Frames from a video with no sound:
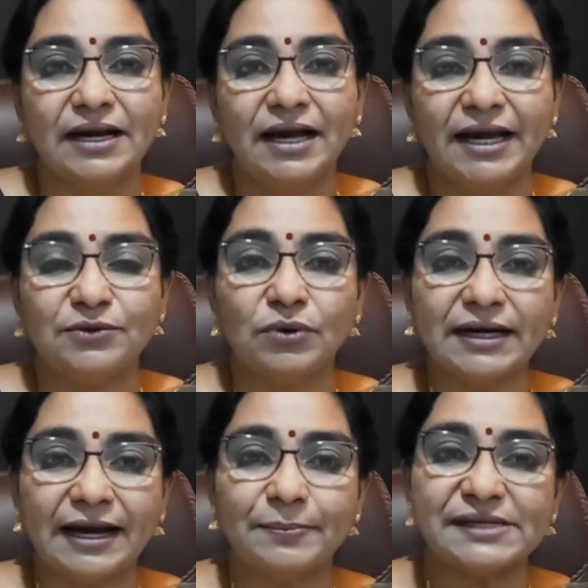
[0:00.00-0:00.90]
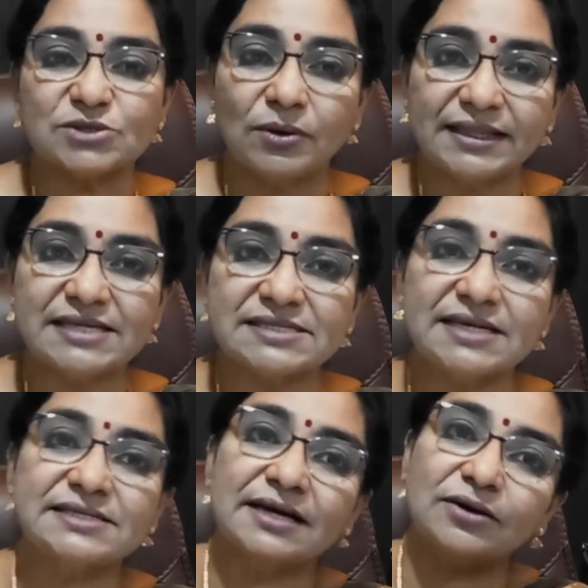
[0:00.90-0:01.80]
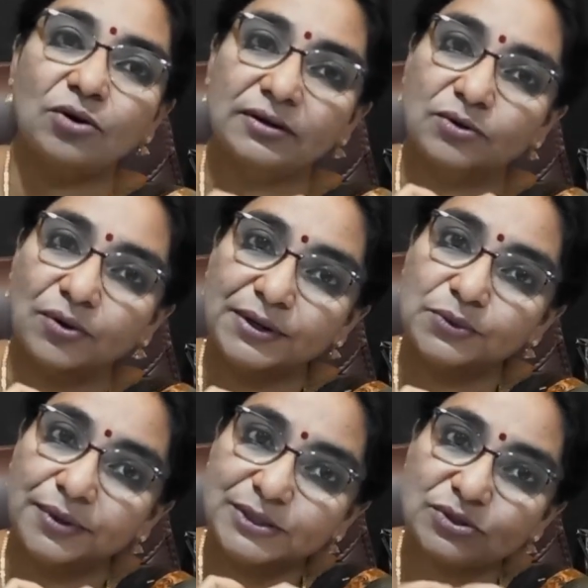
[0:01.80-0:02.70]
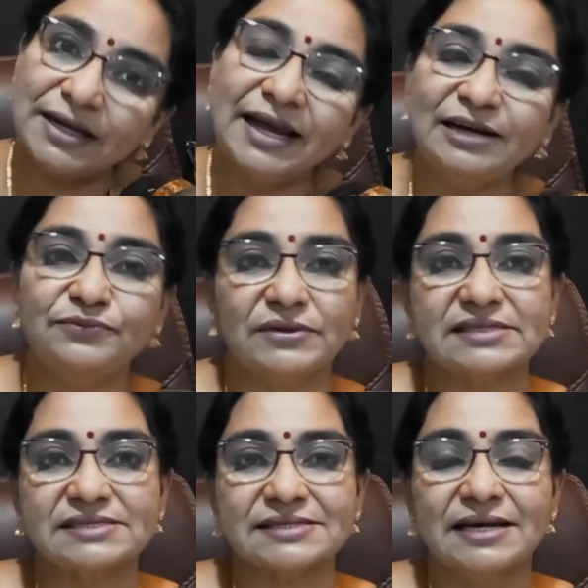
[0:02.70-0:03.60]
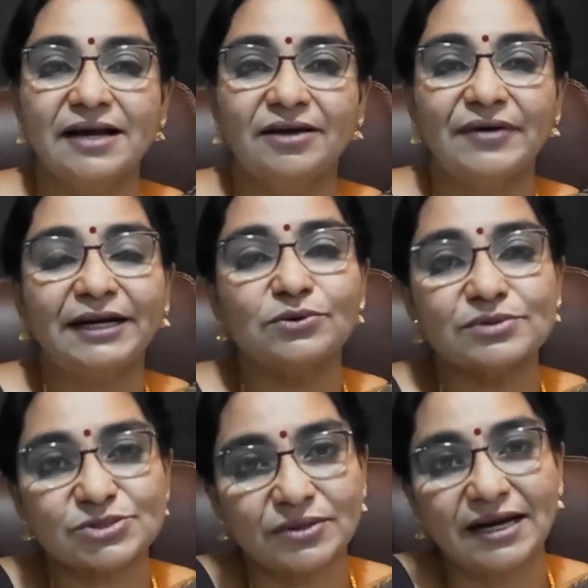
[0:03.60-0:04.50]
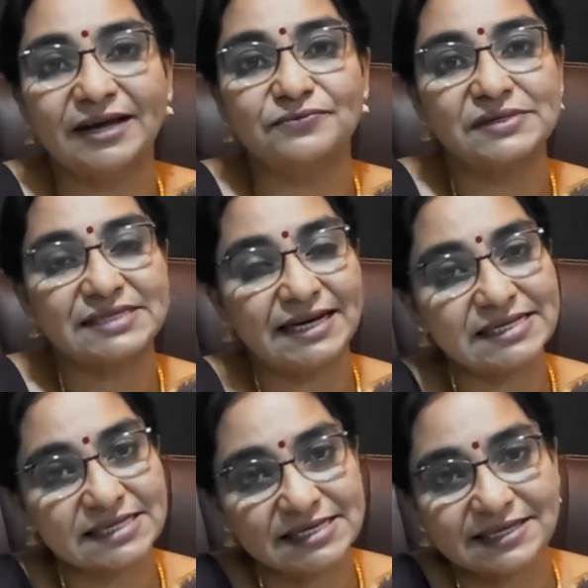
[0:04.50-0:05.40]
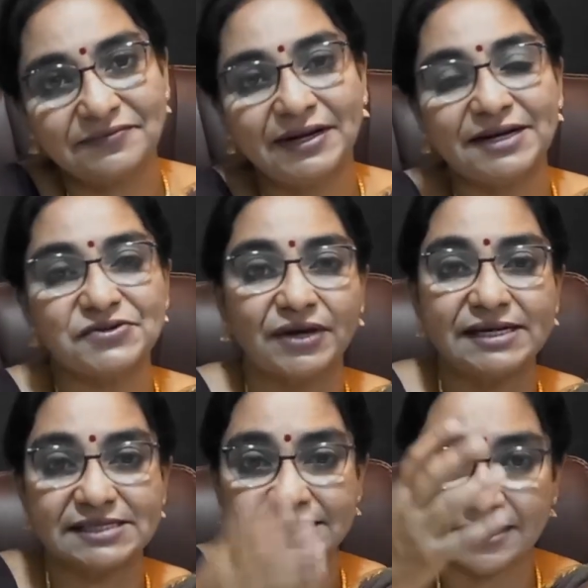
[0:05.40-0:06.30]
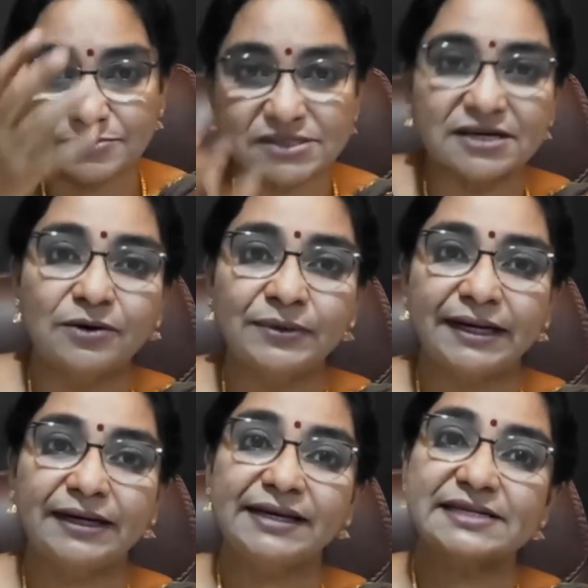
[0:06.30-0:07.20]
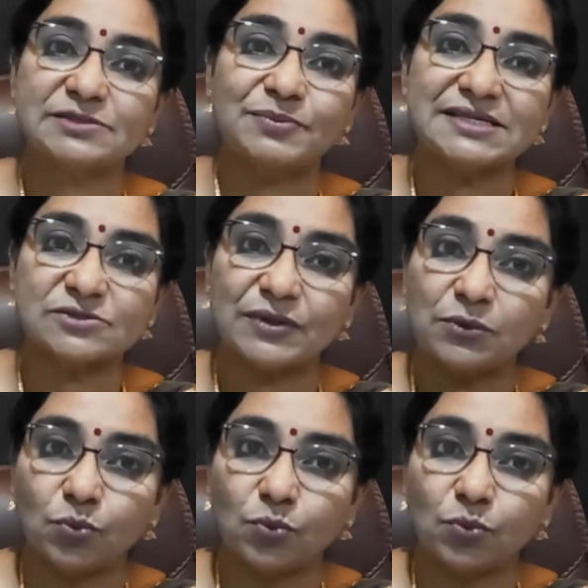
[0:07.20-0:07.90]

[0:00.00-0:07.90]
And what happens? All these things are going to the landfills. When it goes to the landfills, and as I said, when it rains, it comes down and it gets mixed with the